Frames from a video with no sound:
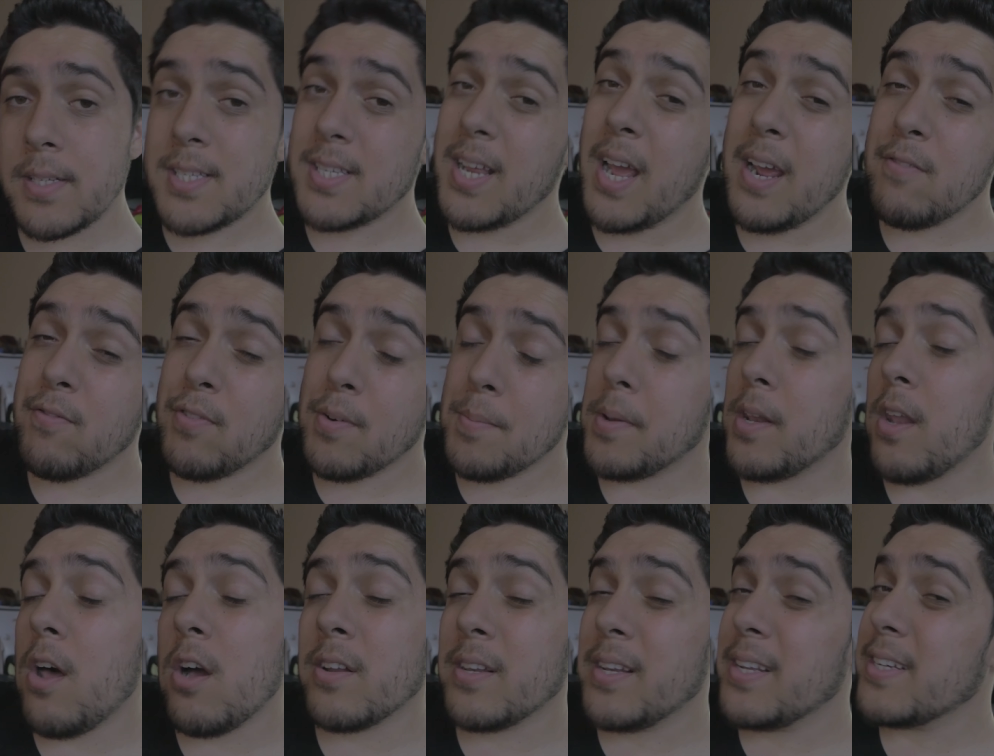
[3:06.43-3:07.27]
Aside from a
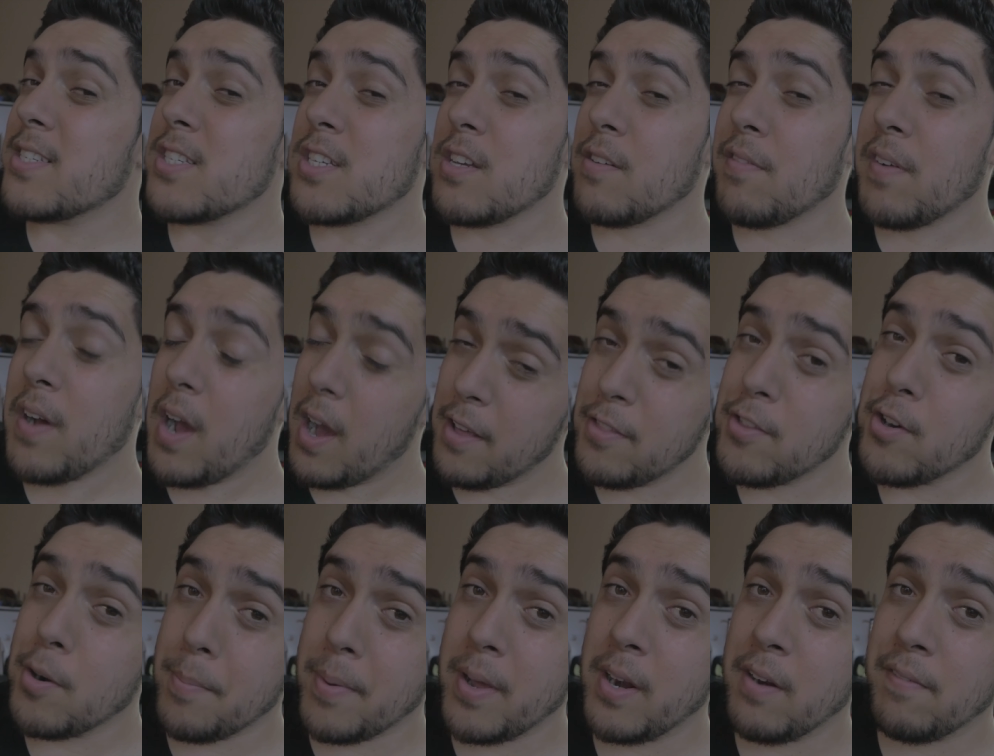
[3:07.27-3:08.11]
long list of
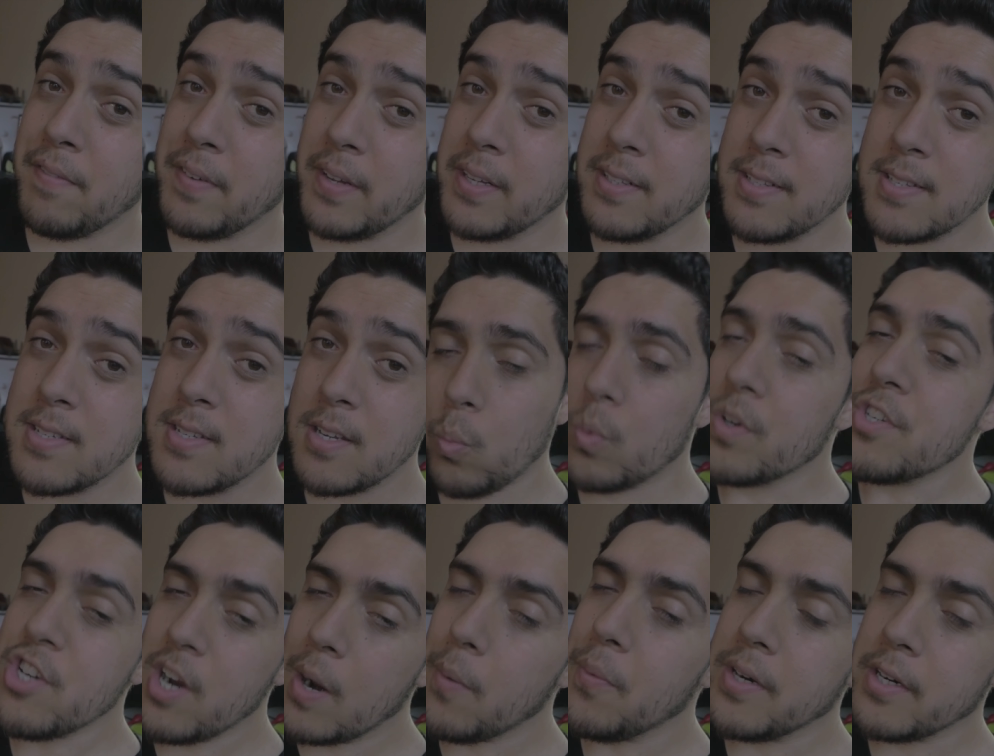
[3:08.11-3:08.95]
other benefits,
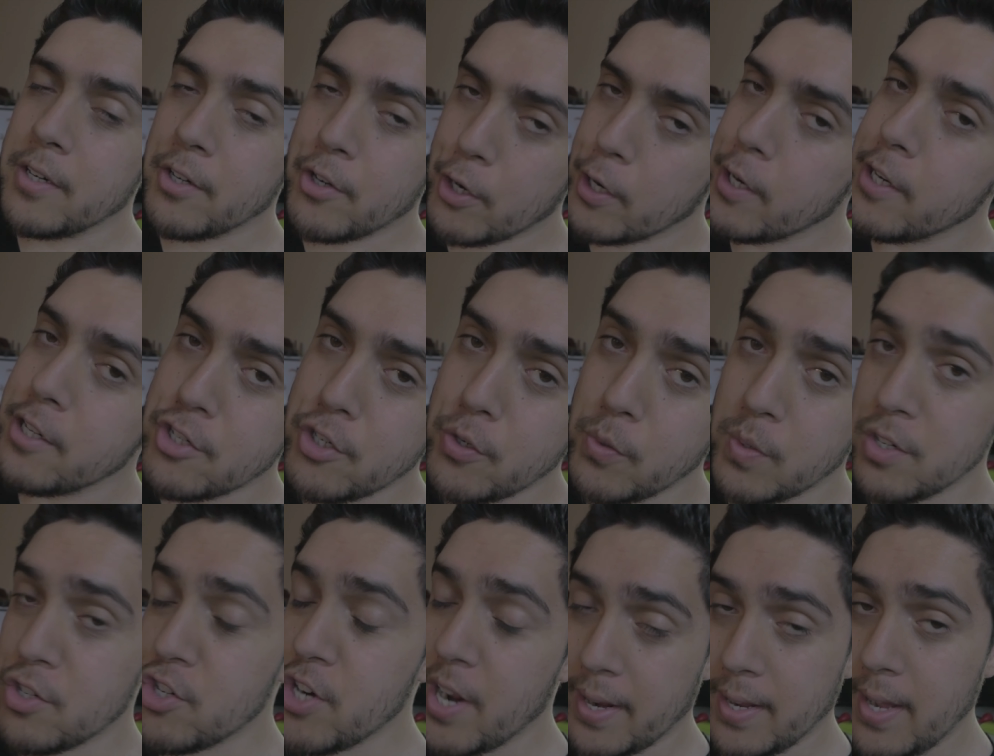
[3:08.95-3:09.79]
which I would encourage you
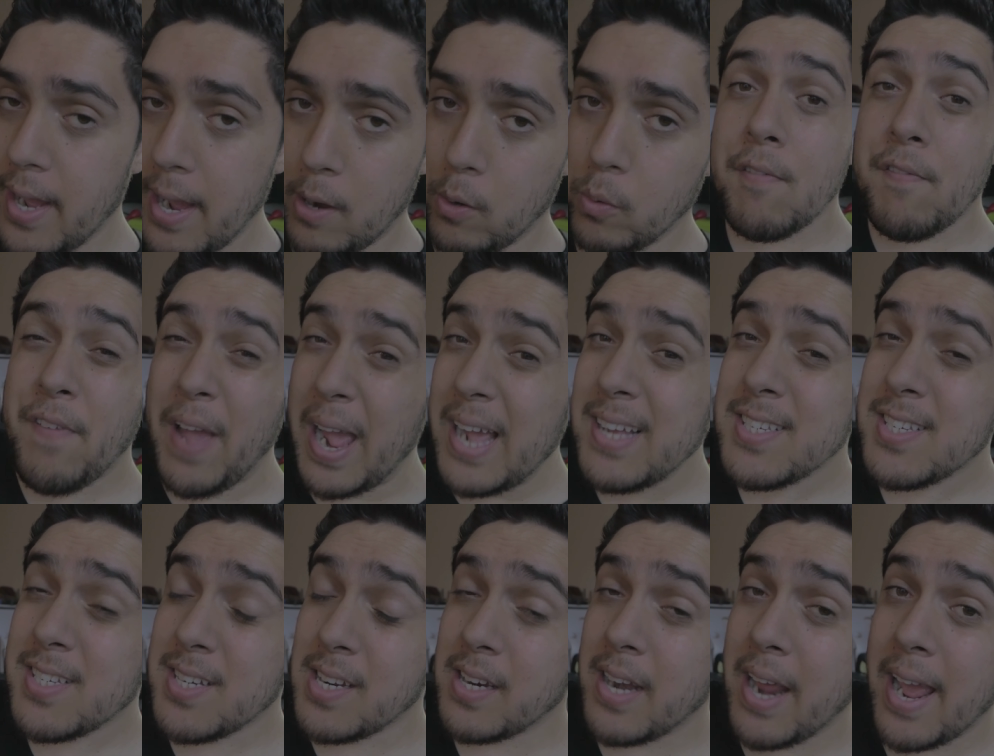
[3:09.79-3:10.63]
to check out,
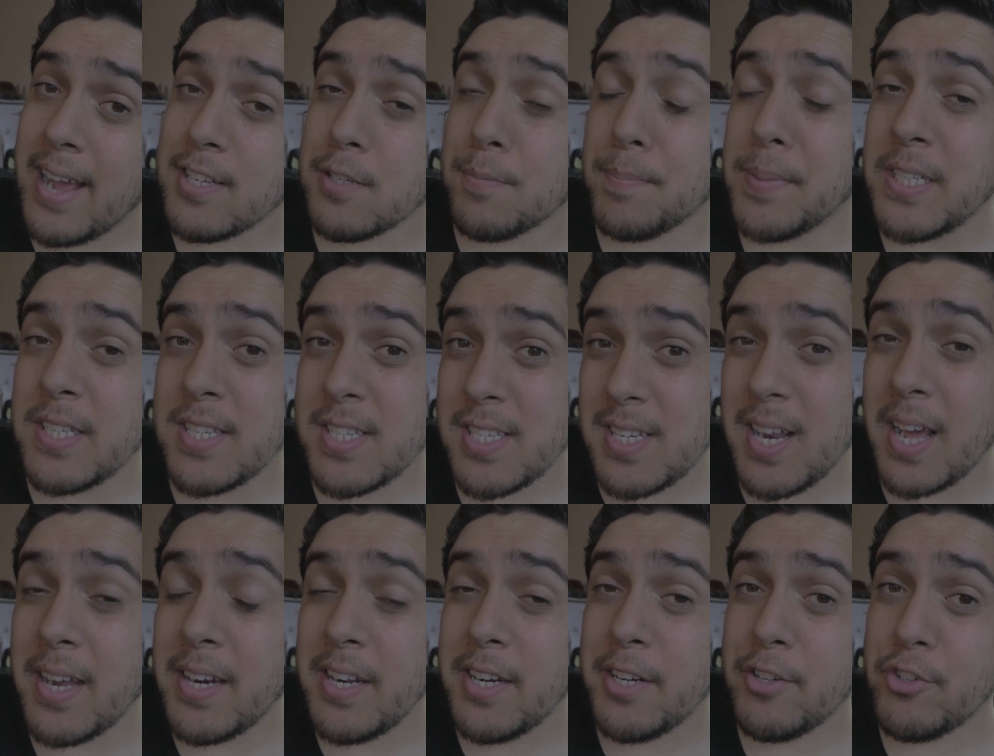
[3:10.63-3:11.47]
fasting has been
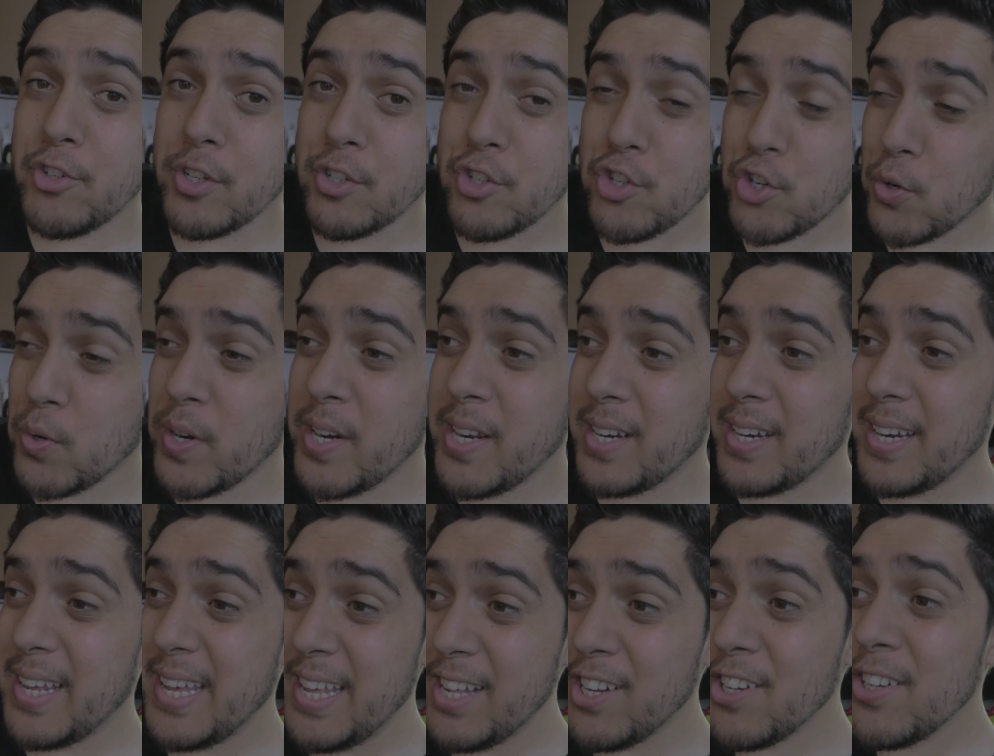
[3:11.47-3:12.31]
studied to treat
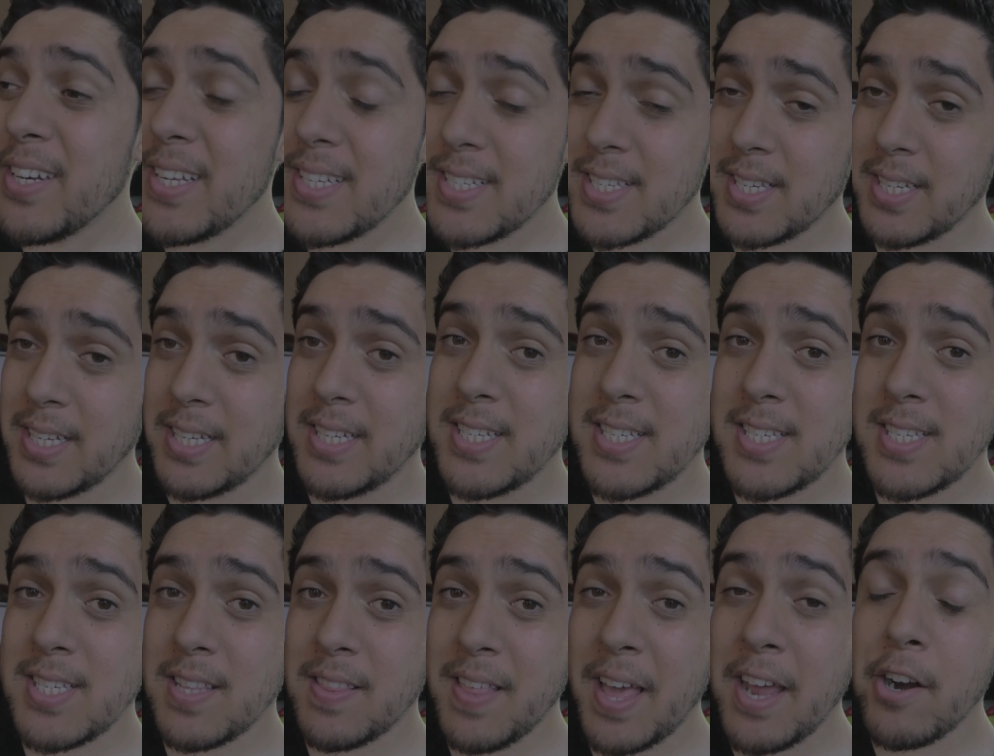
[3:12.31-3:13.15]

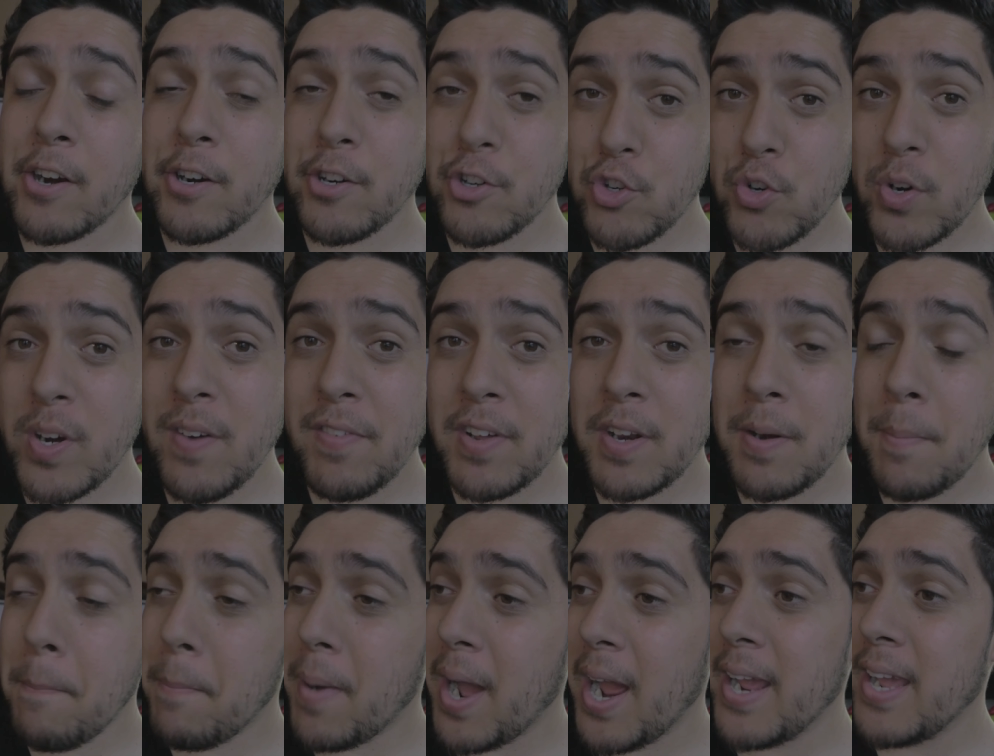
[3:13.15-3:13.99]
illnesses that are
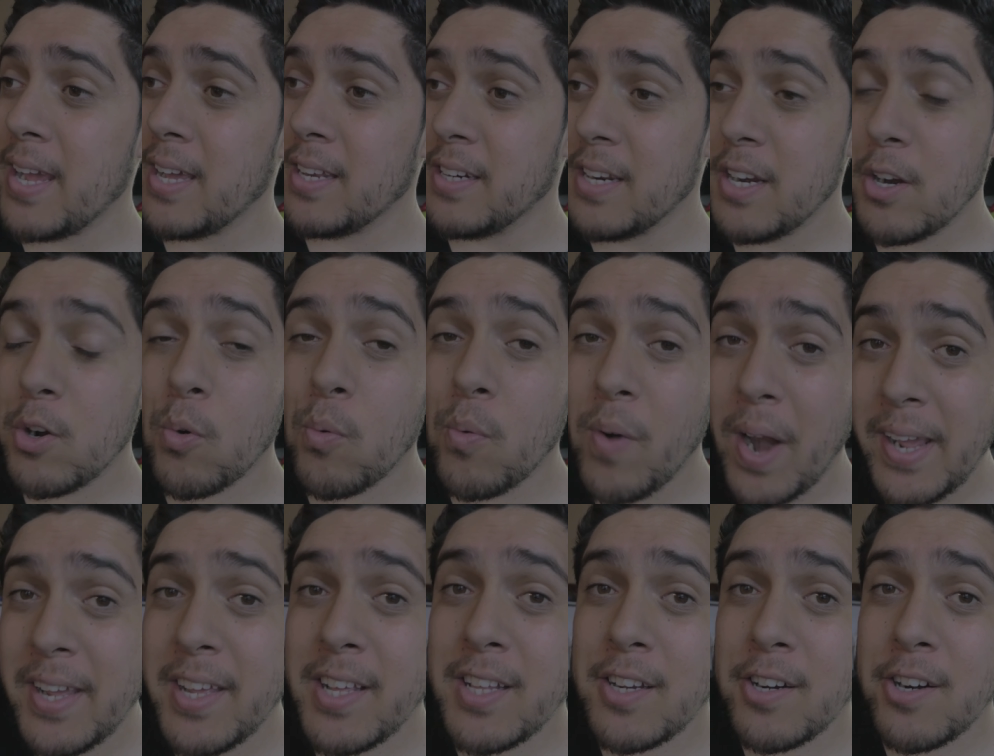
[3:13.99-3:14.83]
driven by an
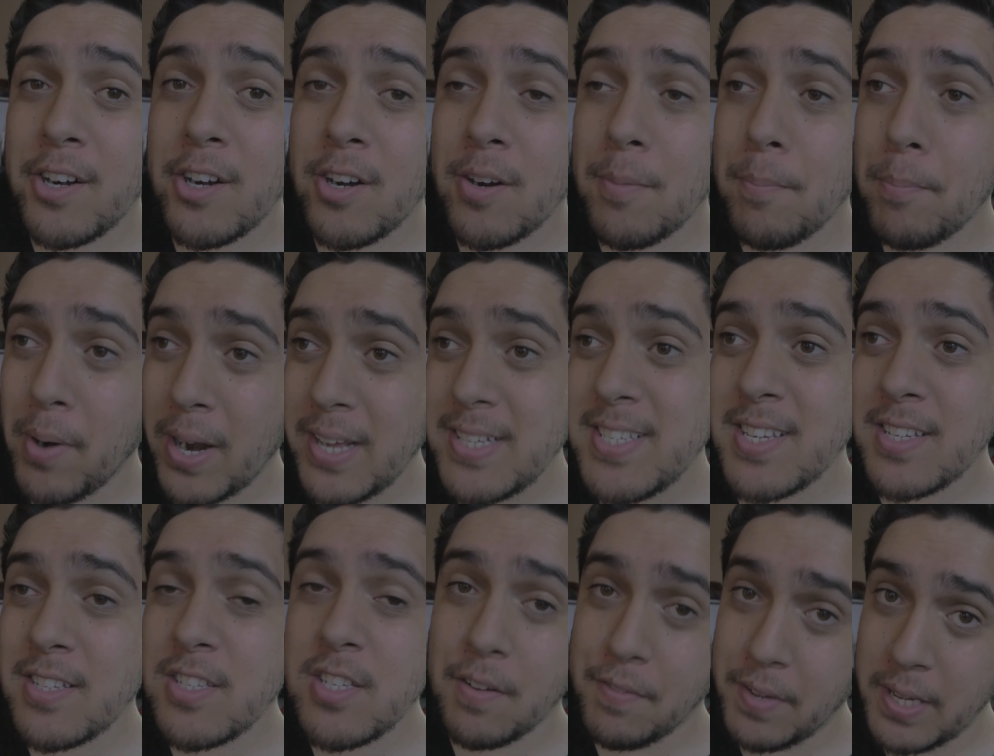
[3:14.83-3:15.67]
irregular
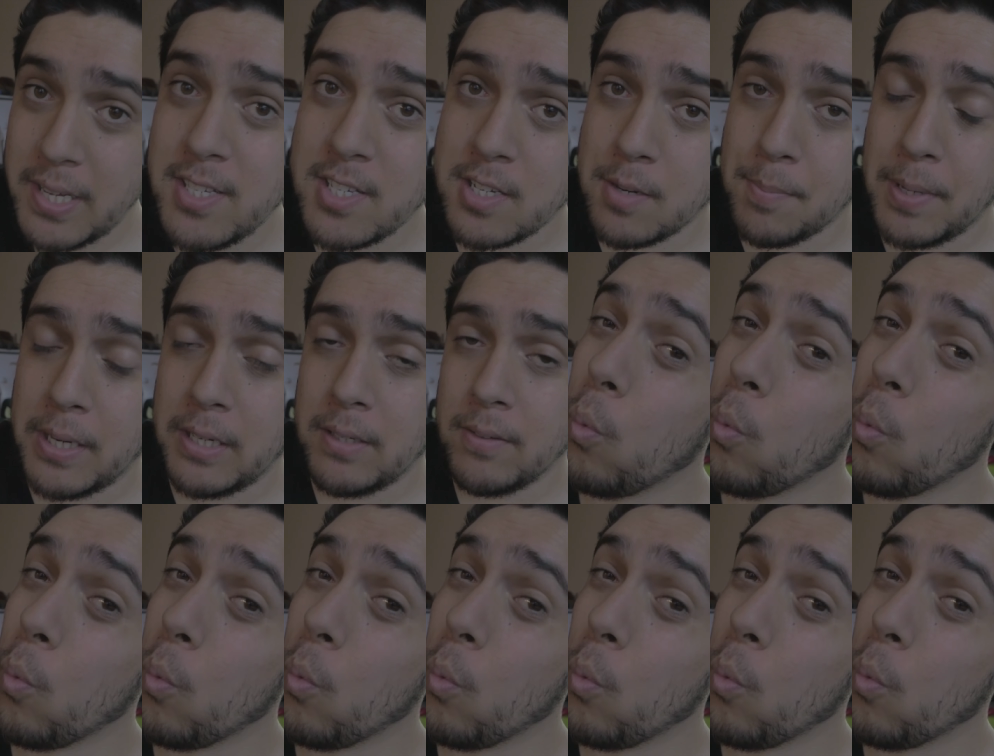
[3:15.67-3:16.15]
presence of histamine,